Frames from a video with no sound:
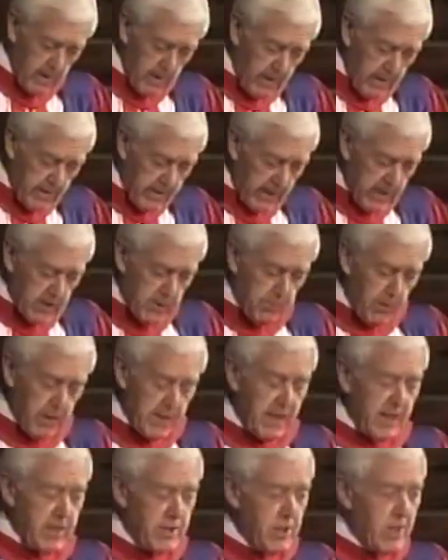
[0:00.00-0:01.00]
That spot
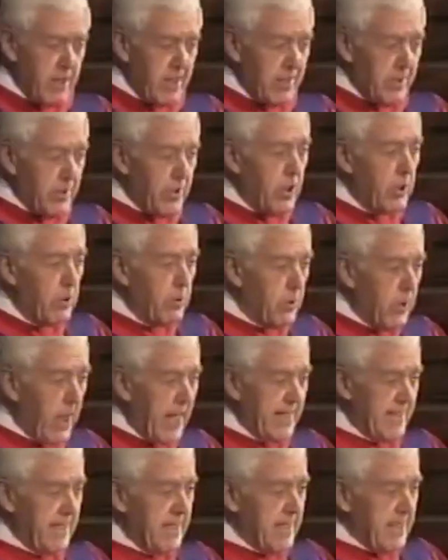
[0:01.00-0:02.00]
has no
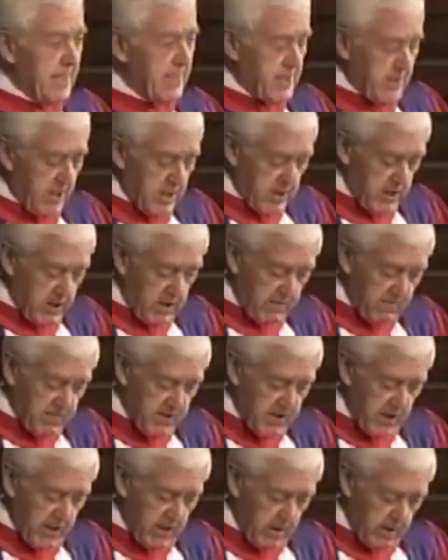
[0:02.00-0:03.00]
light-sensitive
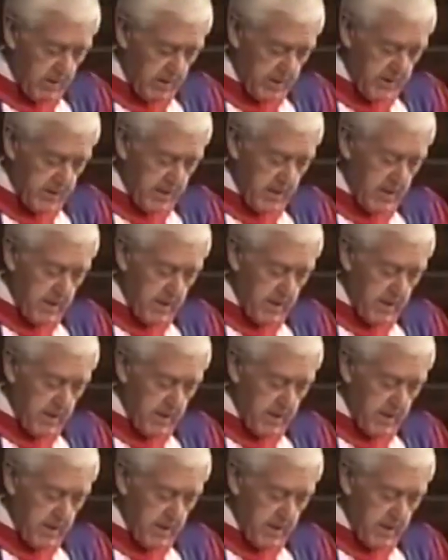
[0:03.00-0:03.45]
cells,